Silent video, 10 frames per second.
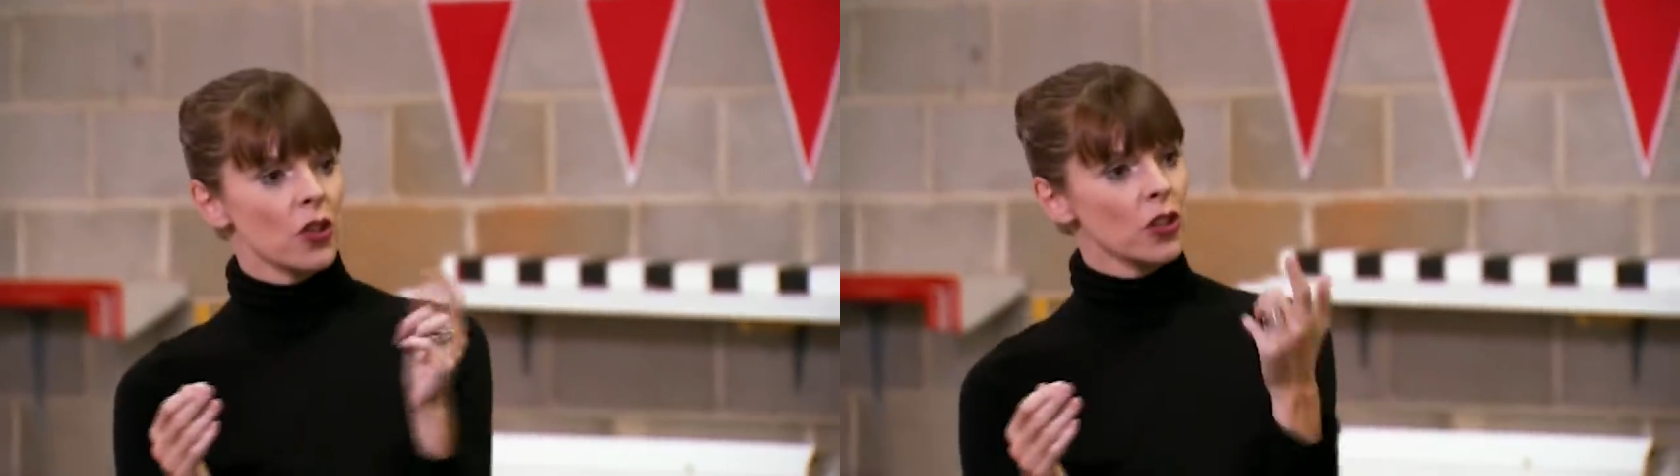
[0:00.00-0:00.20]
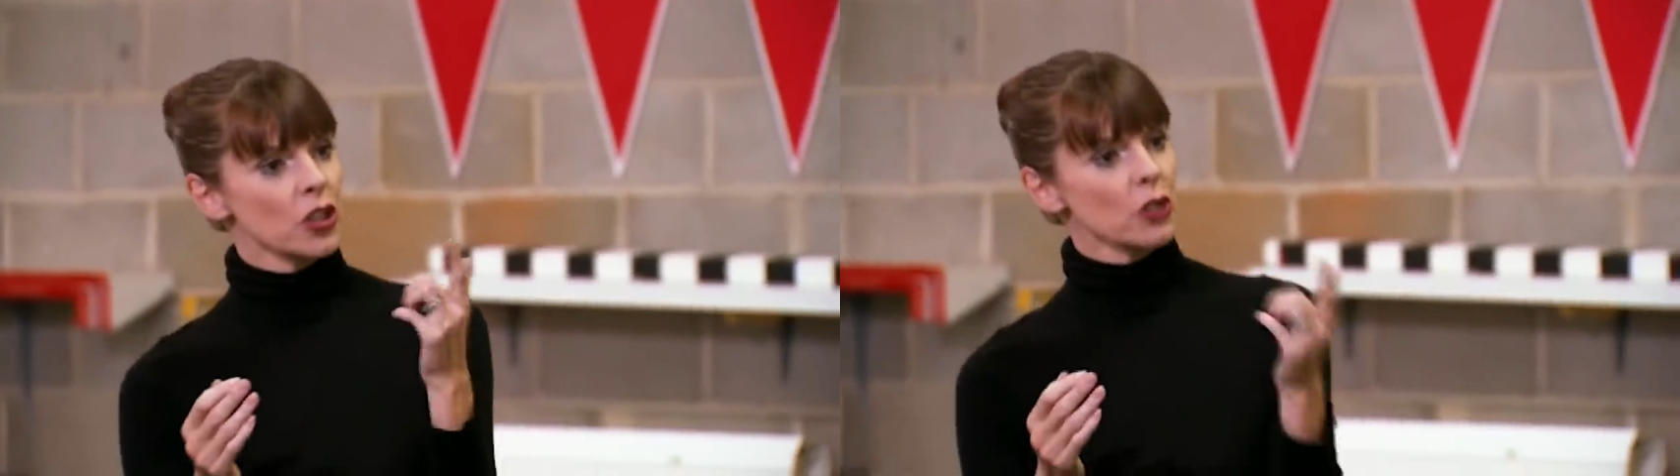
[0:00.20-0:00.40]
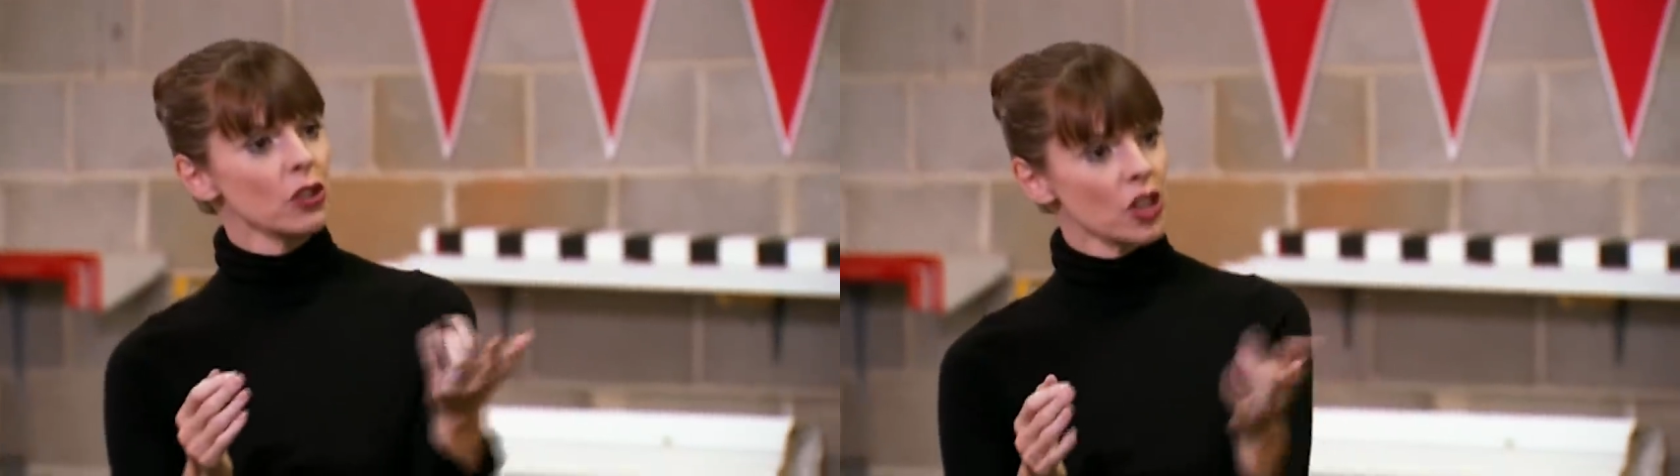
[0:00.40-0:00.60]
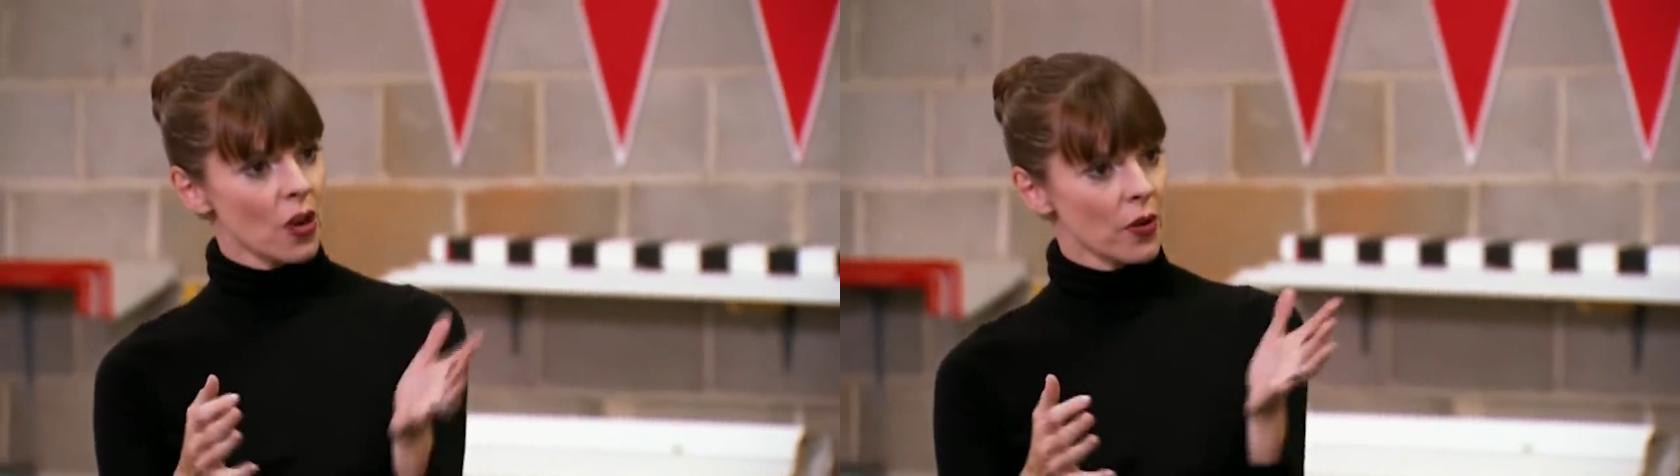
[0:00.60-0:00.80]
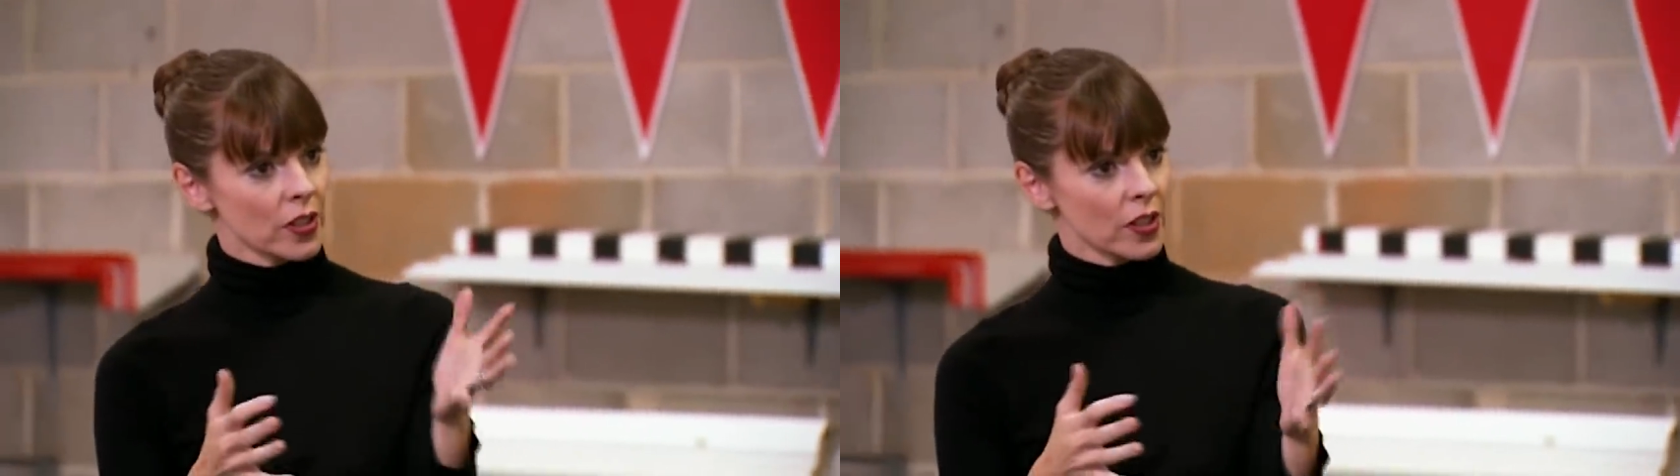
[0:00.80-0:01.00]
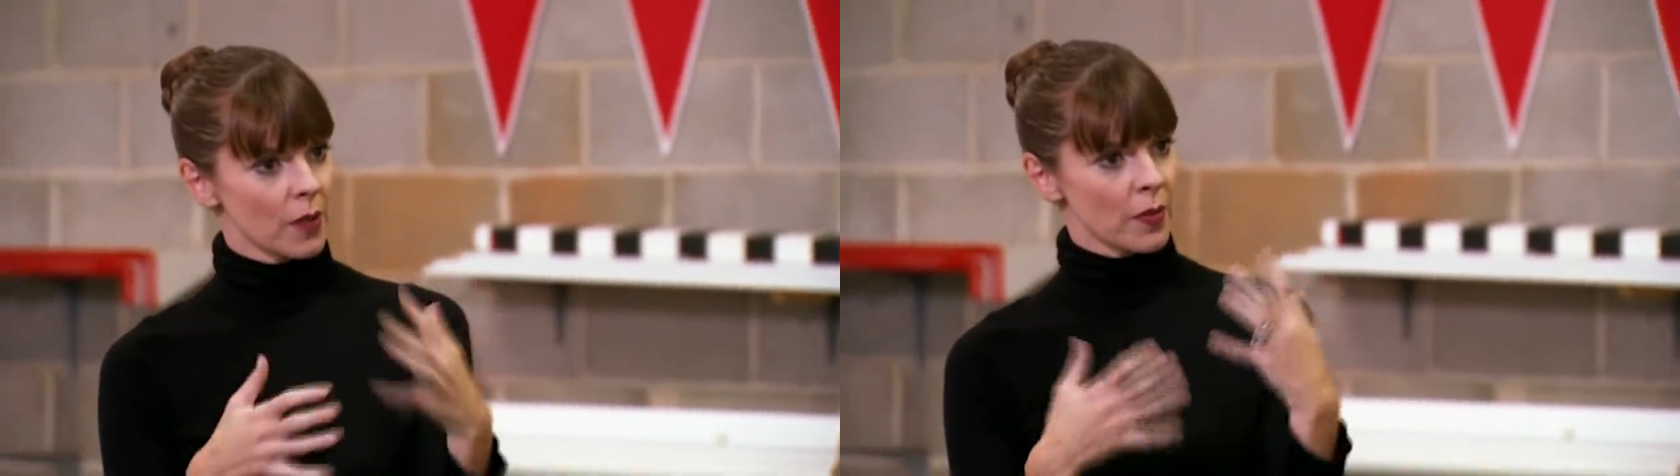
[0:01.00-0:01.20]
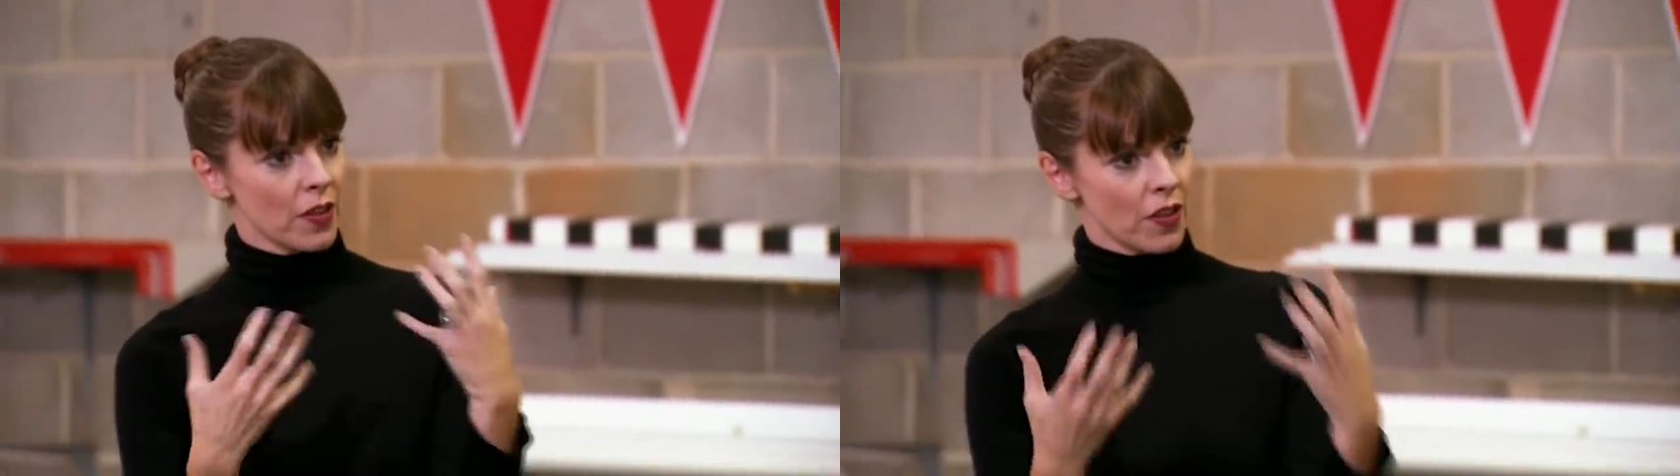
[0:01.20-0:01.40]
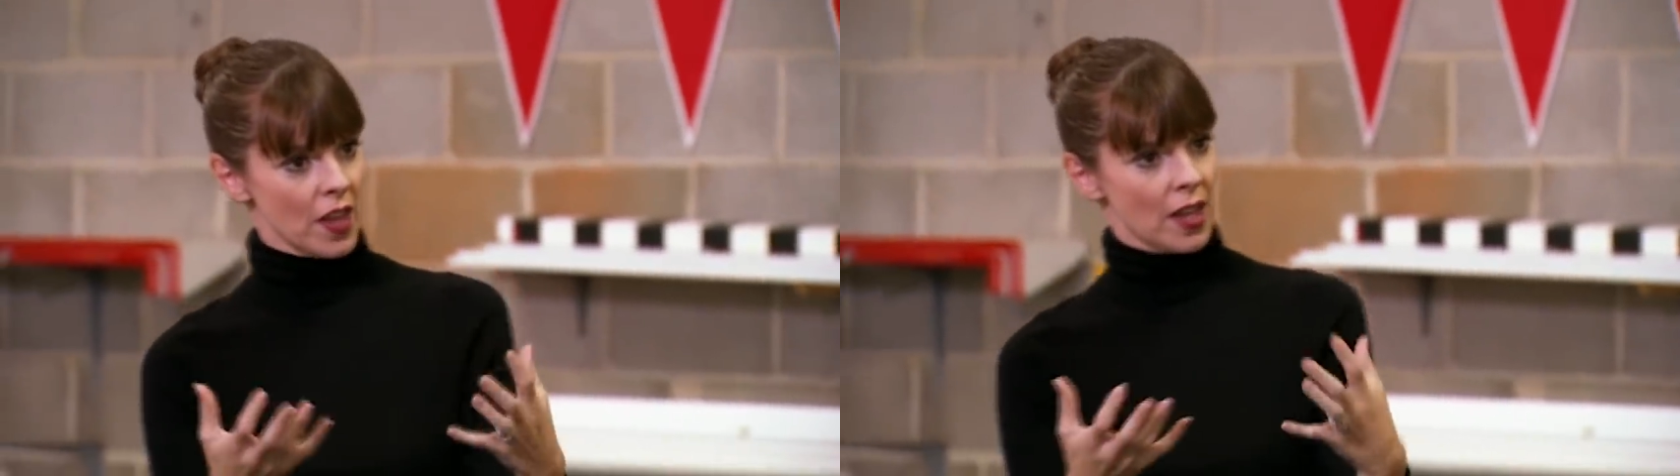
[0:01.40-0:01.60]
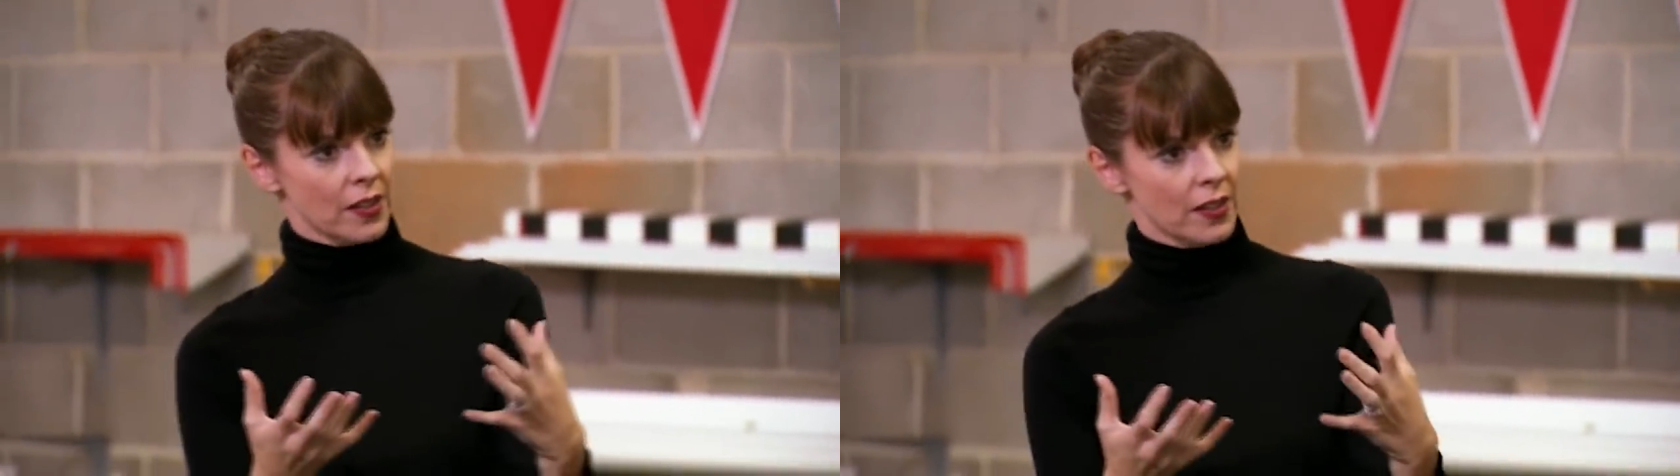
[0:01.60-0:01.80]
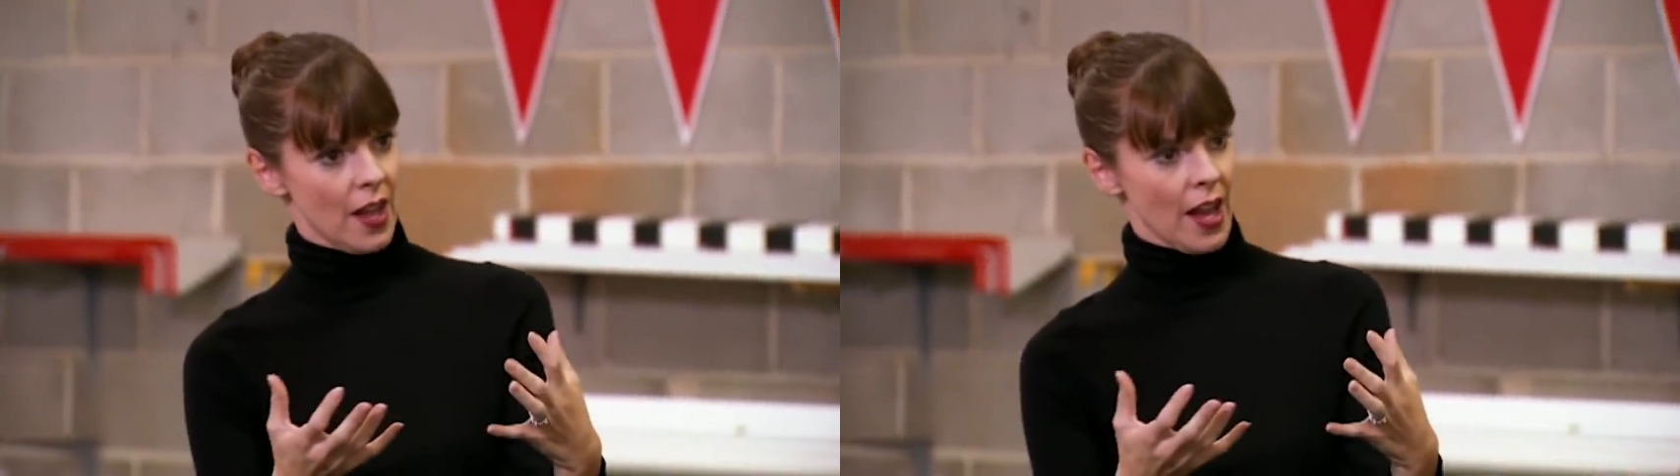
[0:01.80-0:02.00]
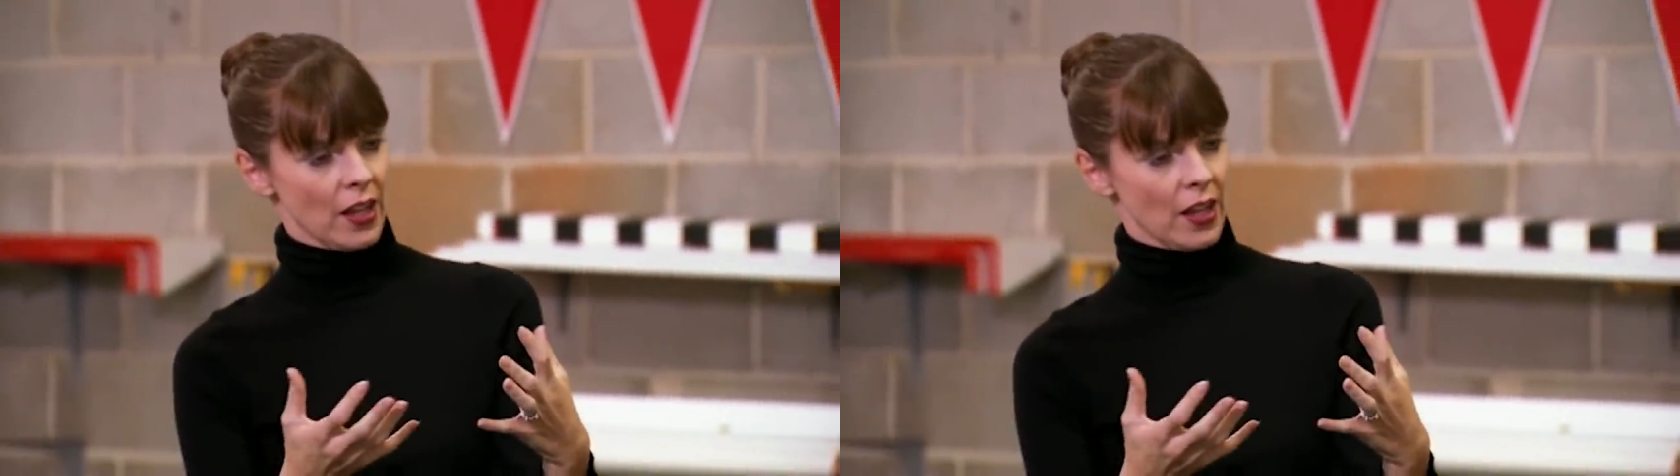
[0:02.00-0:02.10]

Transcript: So could you show us some of the things